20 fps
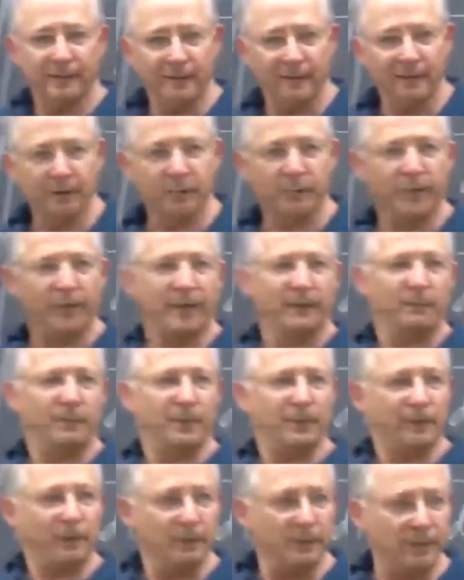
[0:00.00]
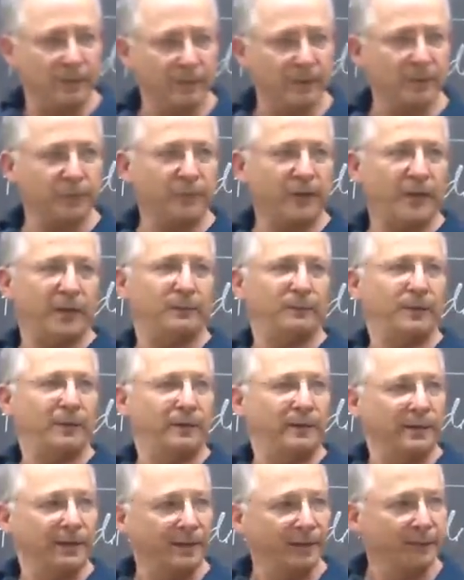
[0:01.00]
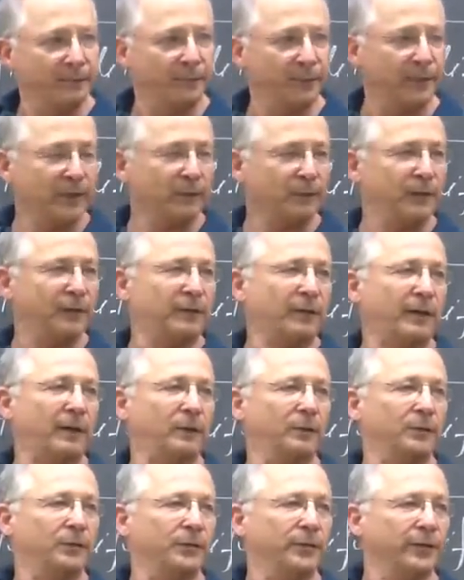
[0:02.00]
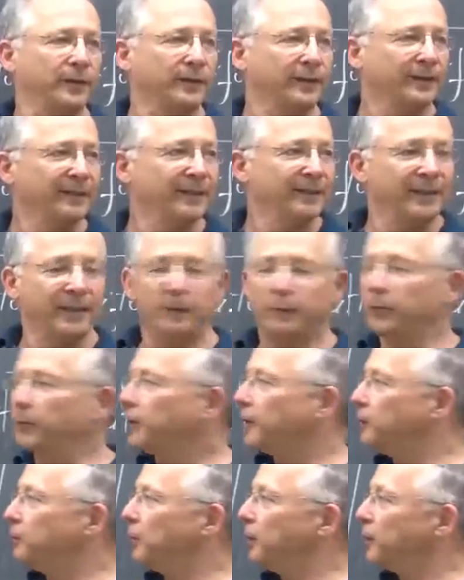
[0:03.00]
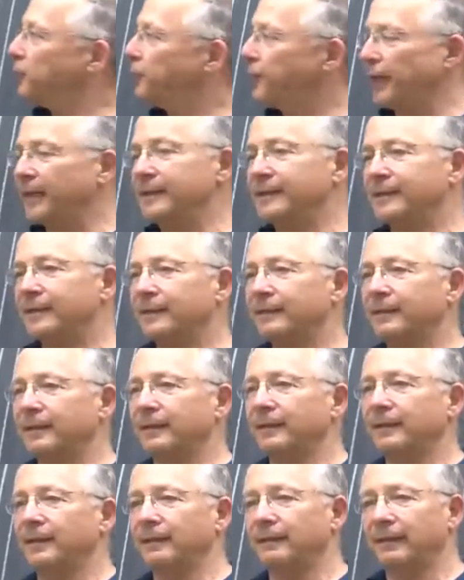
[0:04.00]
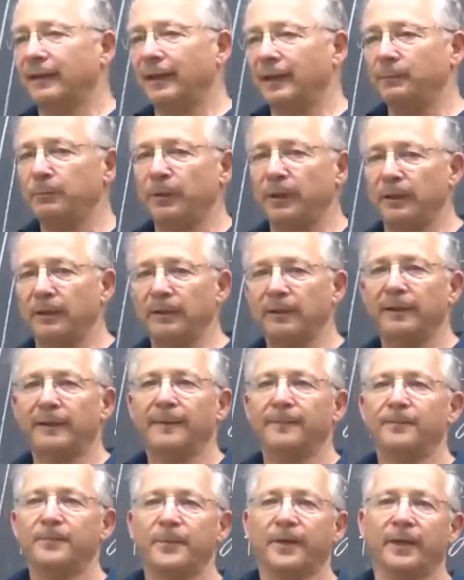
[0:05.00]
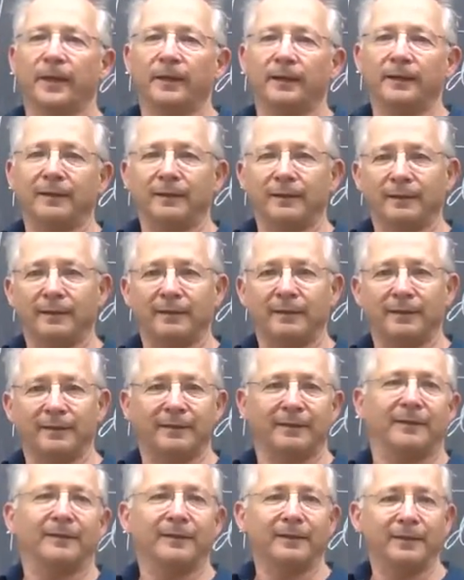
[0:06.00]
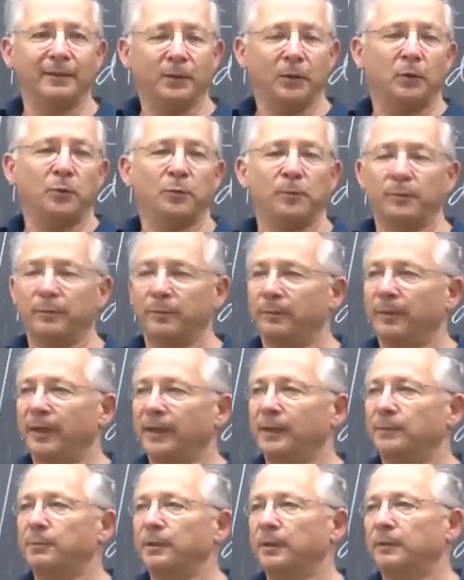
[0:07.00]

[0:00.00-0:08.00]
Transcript: satisfiable, not satisfiable, figure it out. If you can do it faster than in a table, then you make a